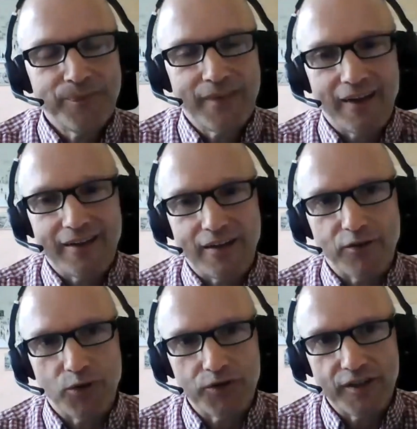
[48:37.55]
and of
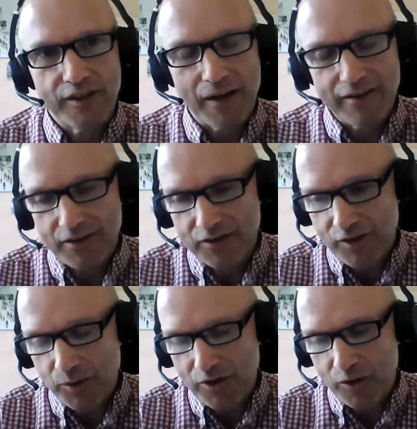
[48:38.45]
course in the Americas
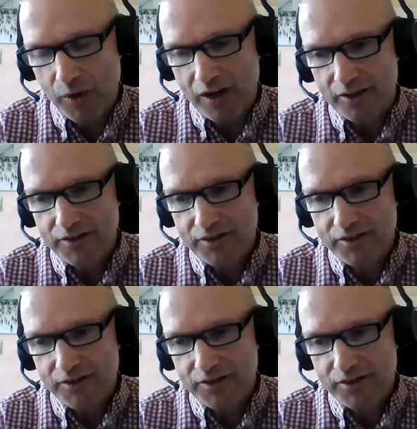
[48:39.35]
who aren't.